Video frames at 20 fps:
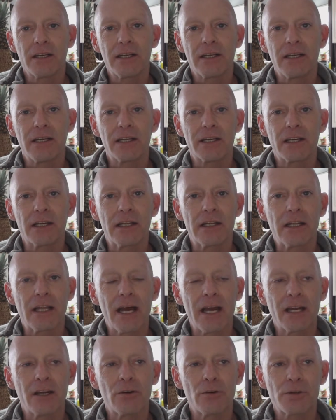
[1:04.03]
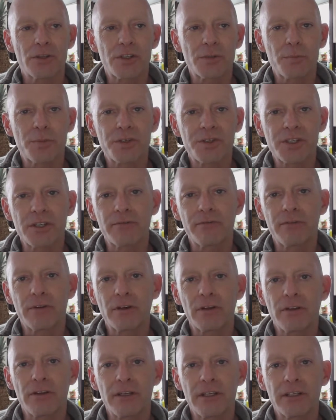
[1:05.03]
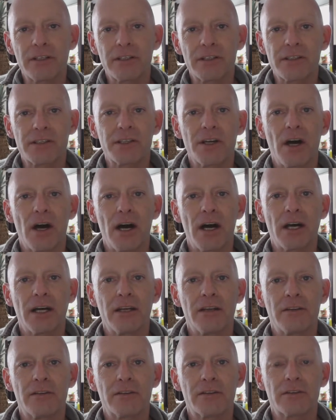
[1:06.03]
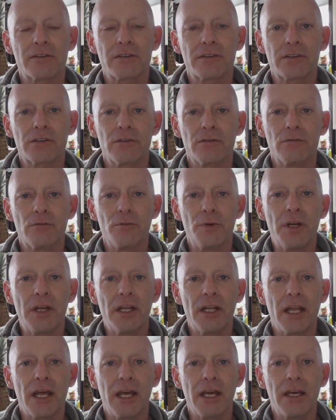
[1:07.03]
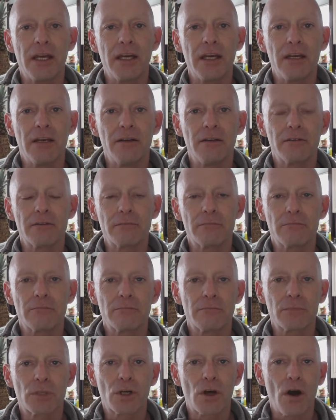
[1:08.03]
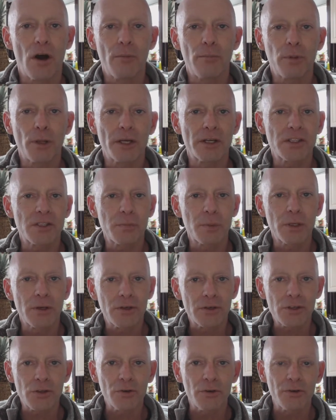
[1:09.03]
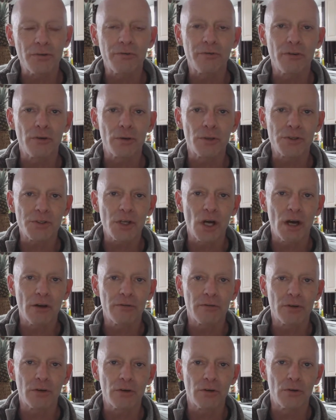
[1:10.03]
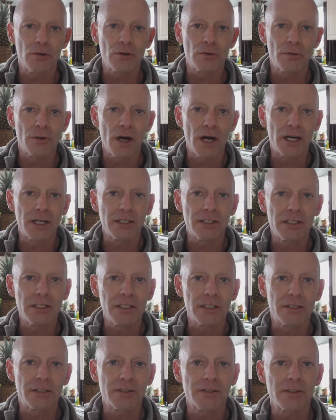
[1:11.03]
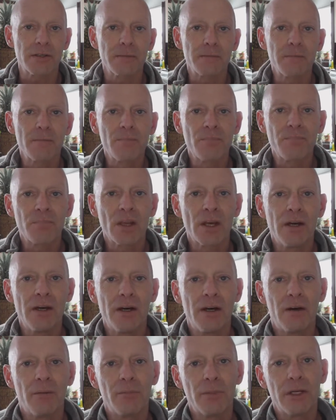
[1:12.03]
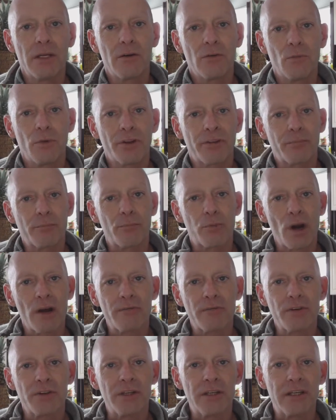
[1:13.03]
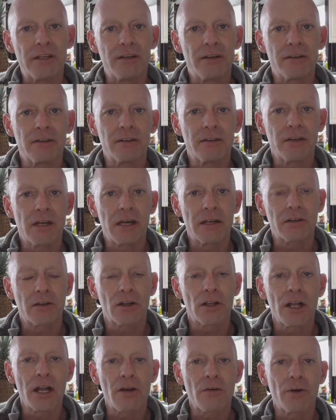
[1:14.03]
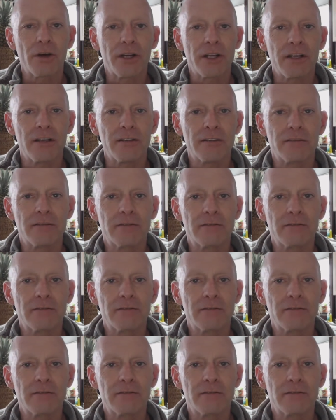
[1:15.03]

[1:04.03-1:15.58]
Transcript: in a language specifically designed to relay complex spiritual and philosophical ideas with brevity and clarity.